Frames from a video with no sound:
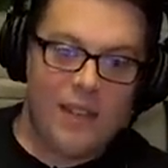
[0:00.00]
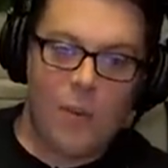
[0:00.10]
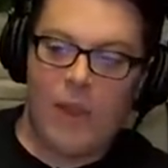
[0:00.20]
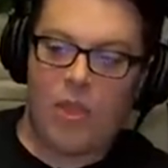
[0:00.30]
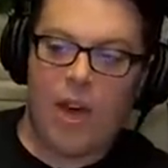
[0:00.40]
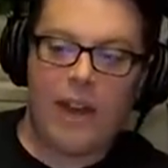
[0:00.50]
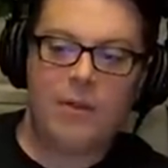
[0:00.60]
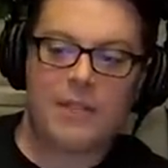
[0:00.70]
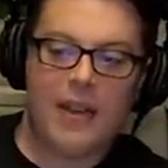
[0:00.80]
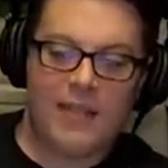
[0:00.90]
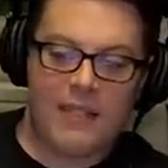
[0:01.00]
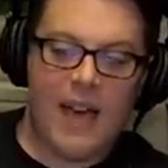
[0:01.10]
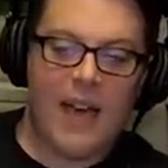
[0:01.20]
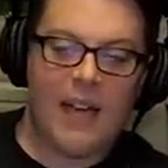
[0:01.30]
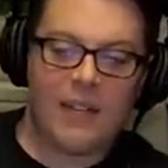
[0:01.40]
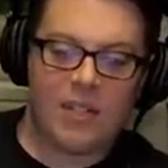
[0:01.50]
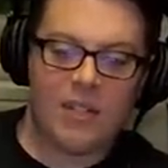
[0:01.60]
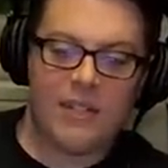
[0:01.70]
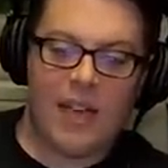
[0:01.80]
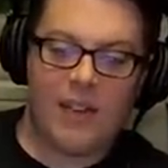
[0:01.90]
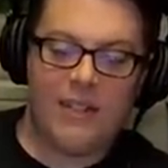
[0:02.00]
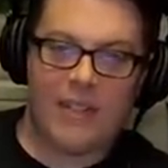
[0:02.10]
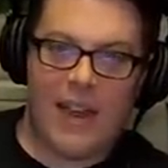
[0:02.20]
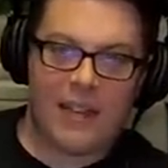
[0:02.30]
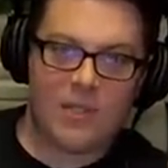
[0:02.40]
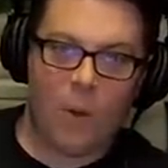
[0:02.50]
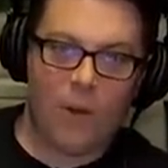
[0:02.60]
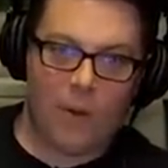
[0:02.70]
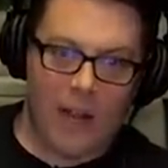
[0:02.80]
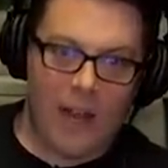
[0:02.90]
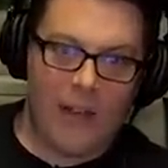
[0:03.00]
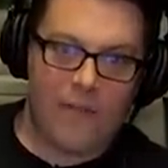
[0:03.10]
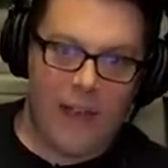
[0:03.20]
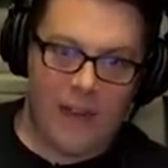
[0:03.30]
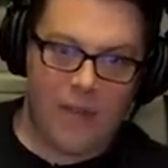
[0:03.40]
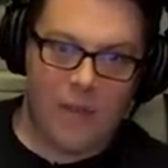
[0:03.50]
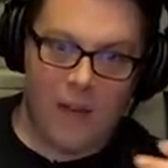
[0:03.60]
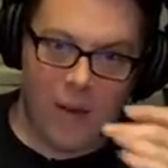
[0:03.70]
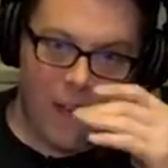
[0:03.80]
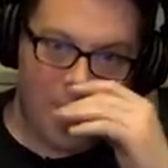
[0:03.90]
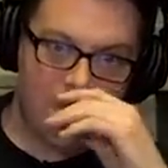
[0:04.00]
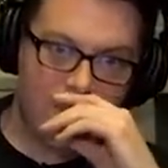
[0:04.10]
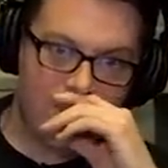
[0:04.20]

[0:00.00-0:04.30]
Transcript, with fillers: We thought he was a nice guy, and it turns out he's an asshole in real life and in the video game.